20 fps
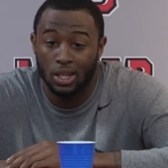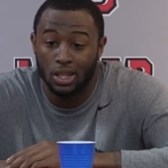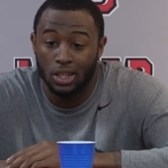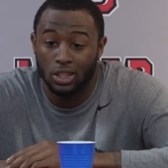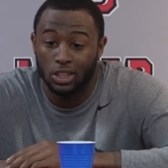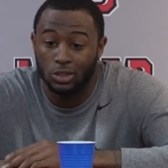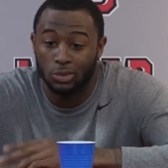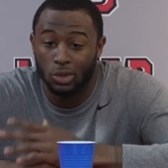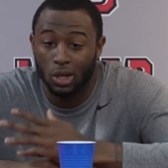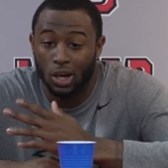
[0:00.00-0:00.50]

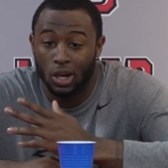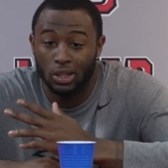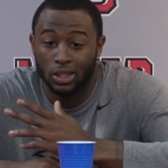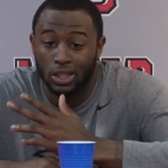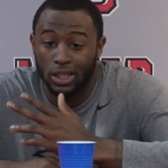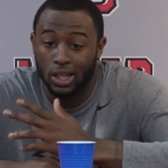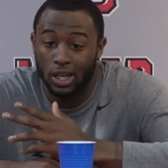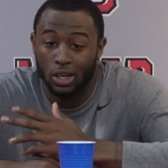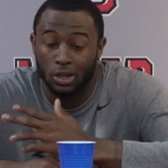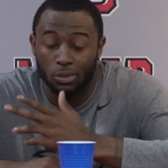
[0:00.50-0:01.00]
because we all
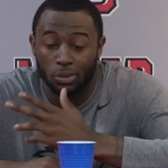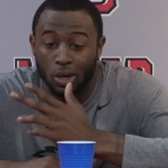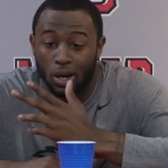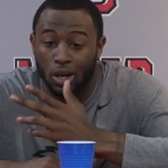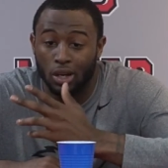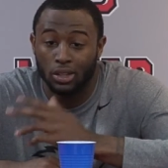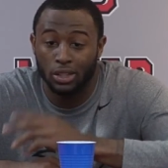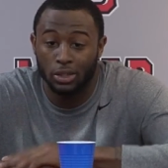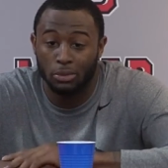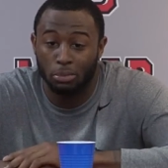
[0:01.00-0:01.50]
need help. We
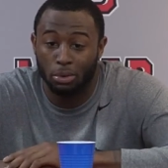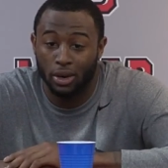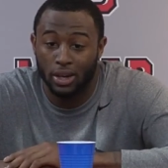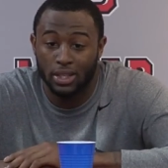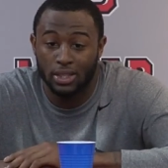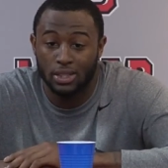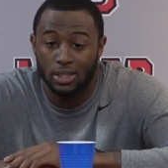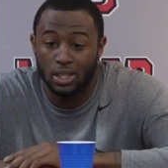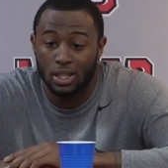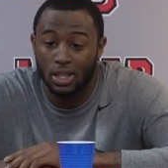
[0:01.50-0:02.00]
all need
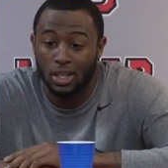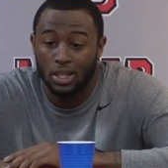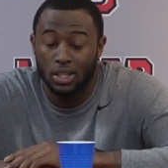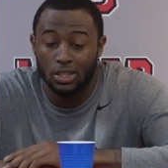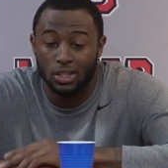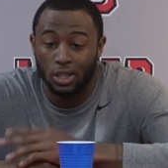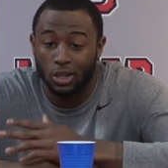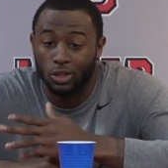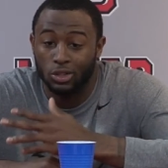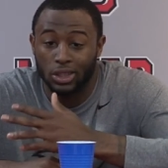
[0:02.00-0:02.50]
breaks.
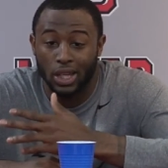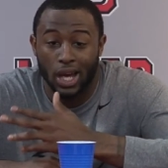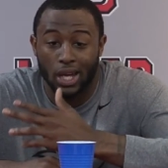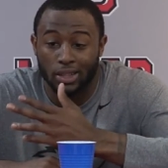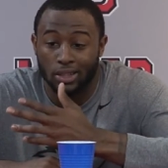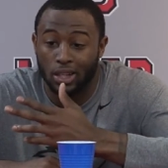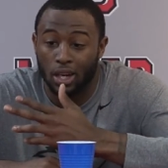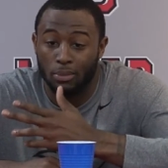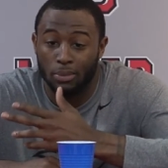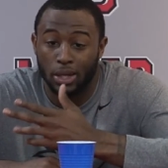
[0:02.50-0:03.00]
So those
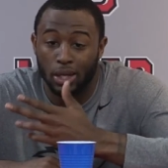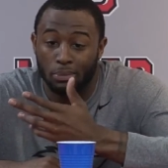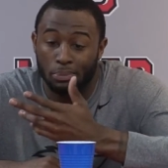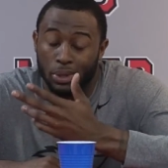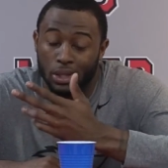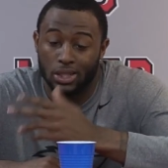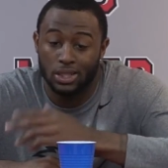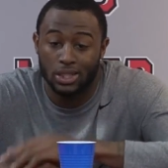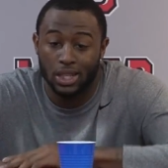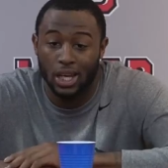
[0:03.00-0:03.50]
guys will come in and
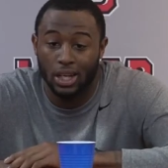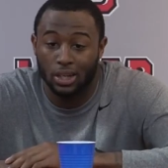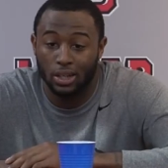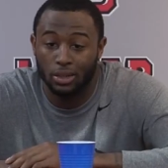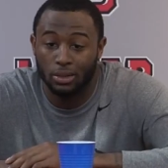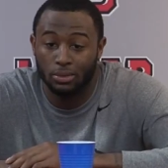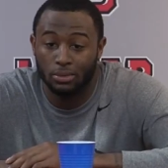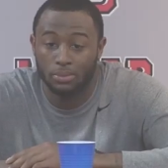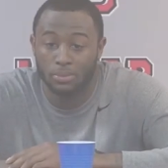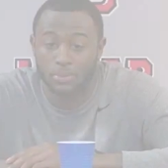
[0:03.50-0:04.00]
pick the slack
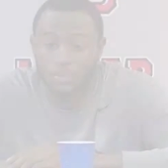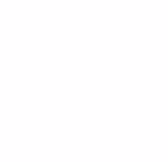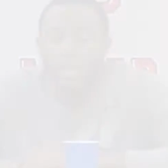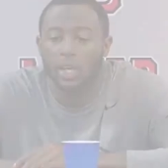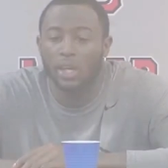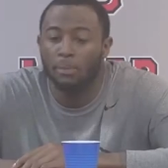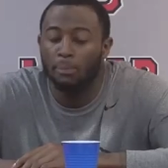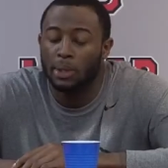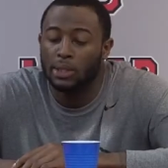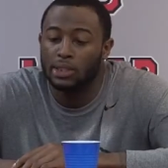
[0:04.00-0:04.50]
up.
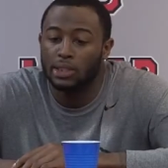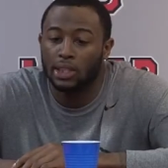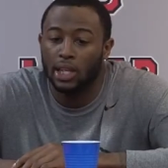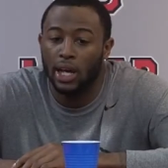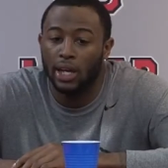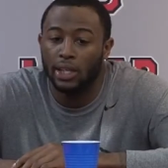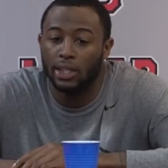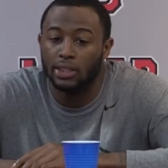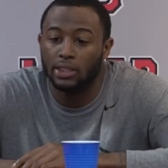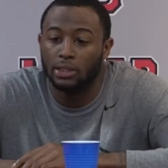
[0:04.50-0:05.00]
Yeah, it makes it a
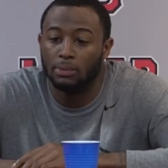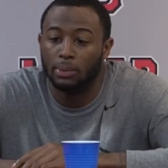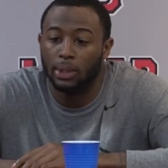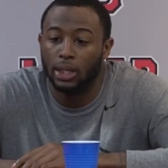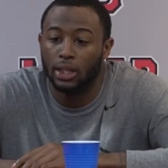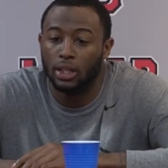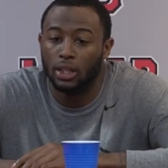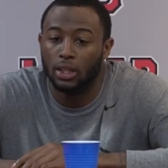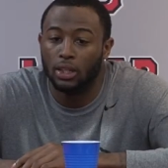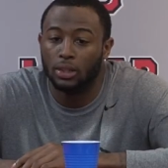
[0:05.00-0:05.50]
lot easier,
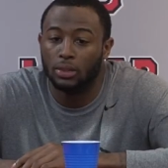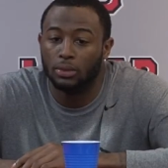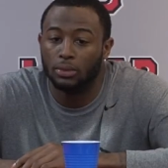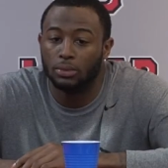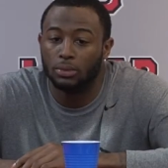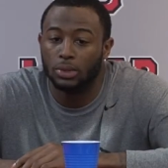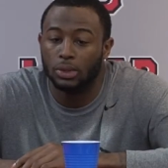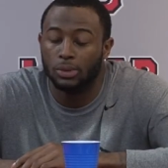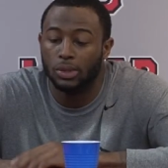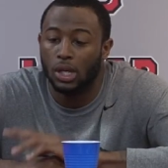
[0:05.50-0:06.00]
man.
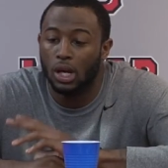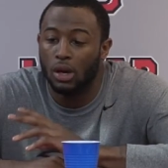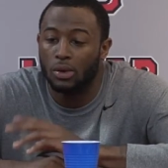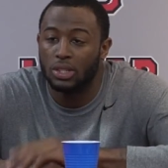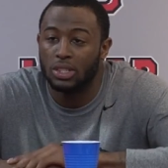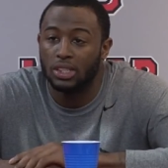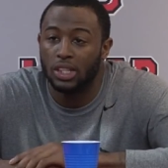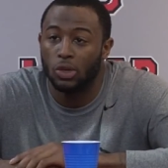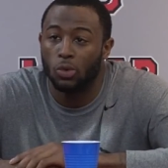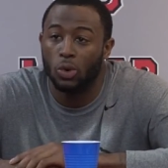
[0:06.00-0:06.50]
We
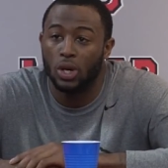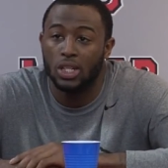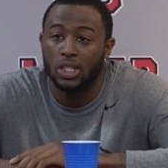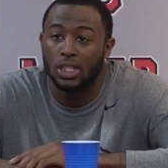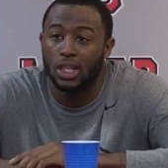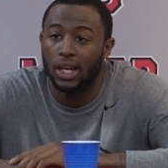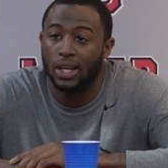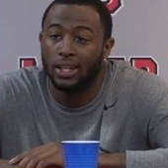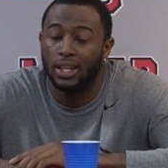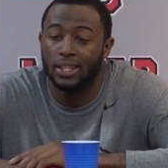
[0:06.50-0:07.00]
always say one
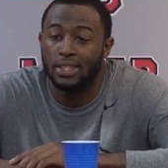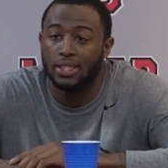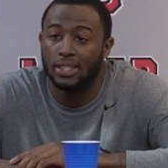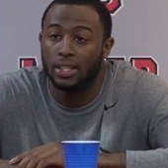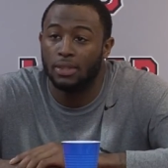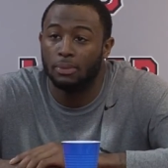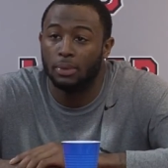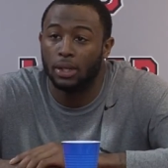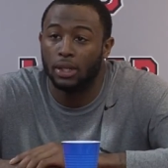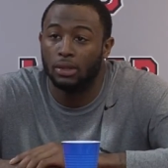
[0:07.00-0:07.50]
shot and that's
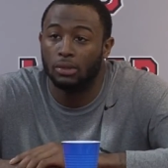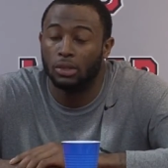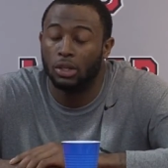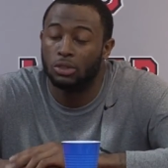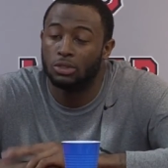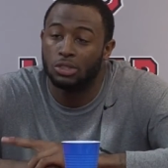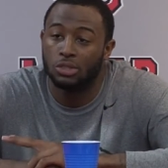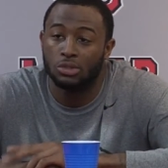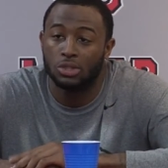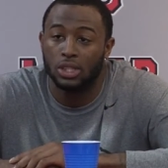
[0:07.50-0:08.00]
it, man,
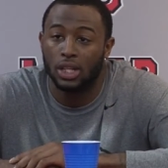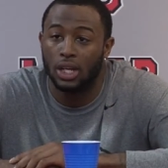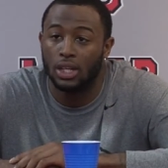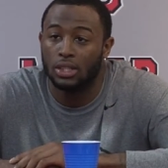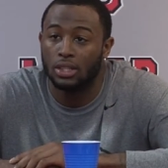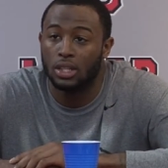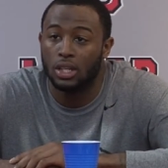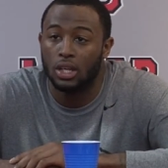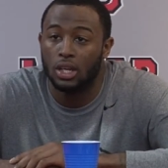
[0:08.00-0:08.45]
no two shots.